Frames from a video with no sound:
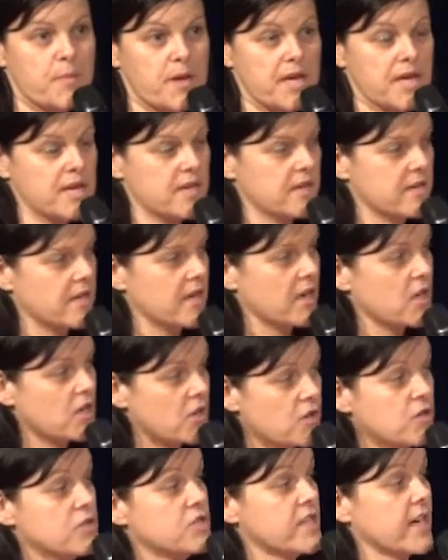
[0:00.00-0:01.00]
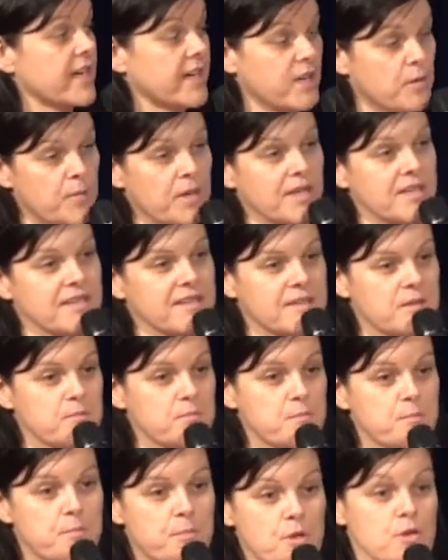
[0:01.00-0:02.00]
been a huge economic
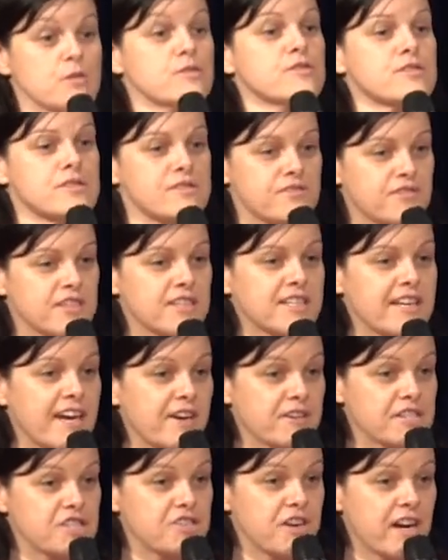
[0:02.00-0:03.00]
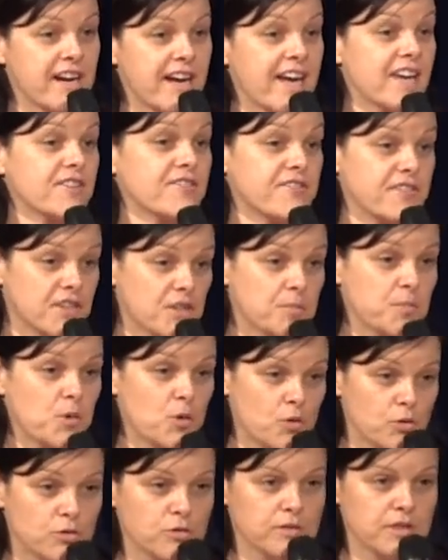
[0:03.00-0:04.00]
boost for Eritrea and for
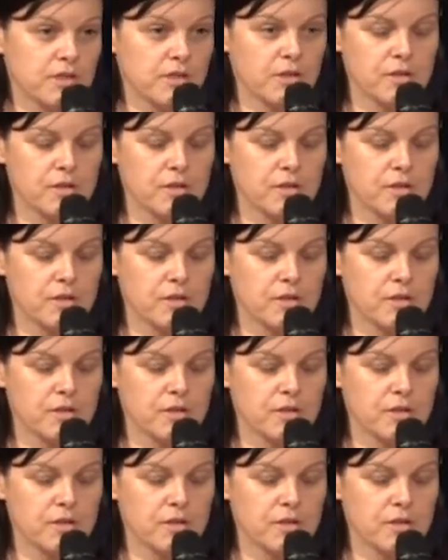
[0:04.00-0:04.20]
Nepal.